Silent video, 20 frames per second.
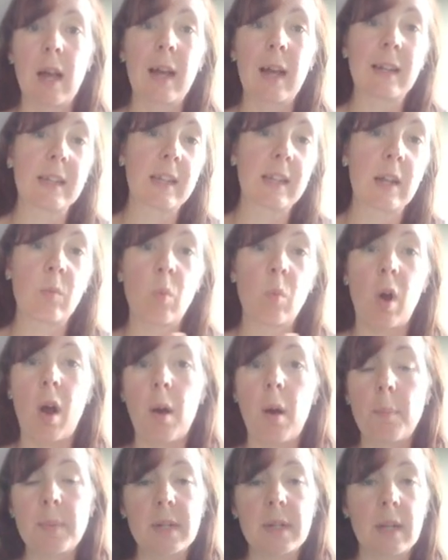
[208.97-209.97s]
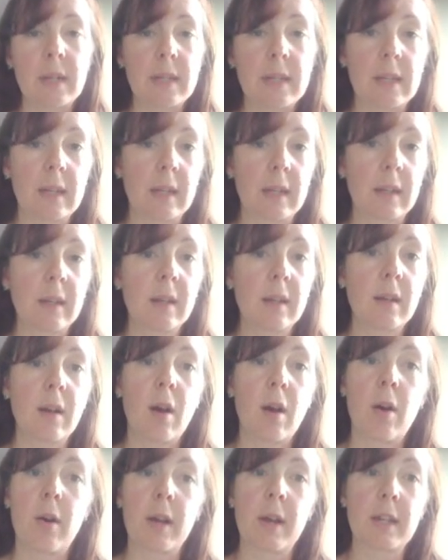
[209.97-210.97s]
And again, we're updating
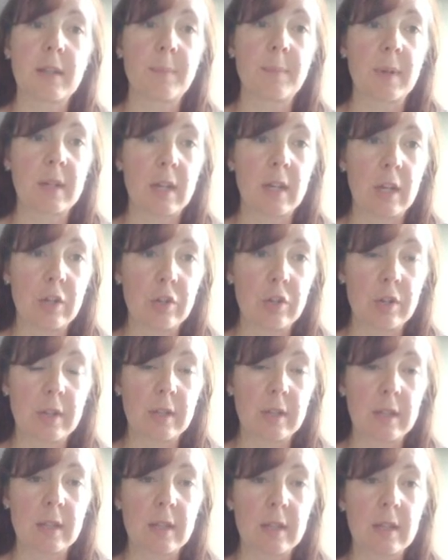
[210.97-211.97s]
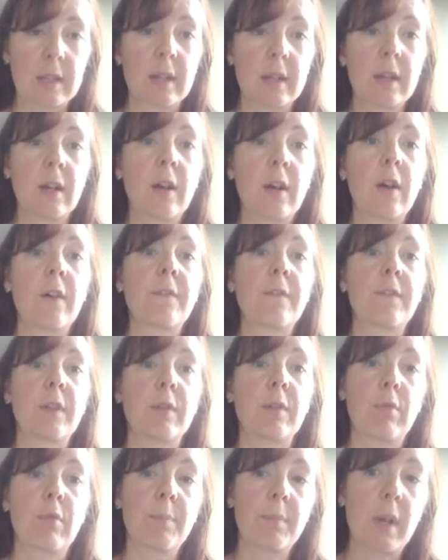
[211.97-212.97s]
our expectations for the
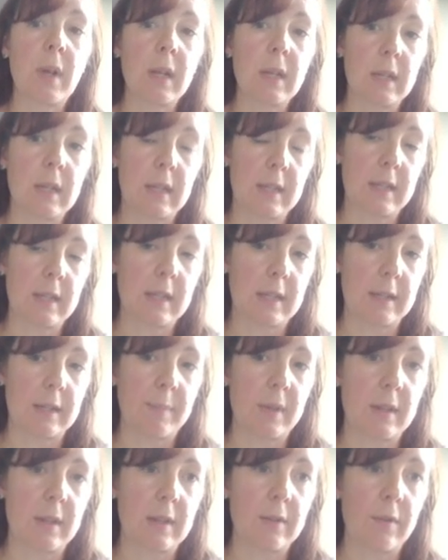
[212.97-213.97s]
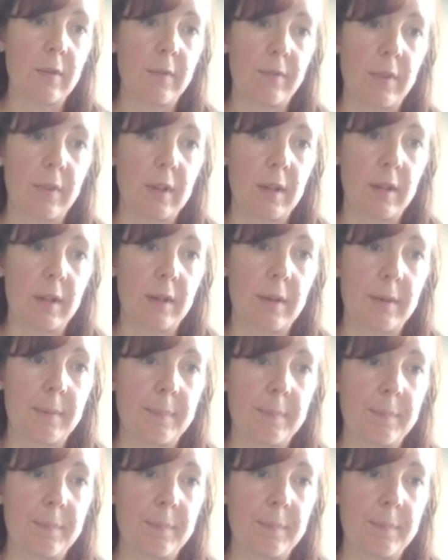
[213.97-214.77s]
remaining 6 months of the year.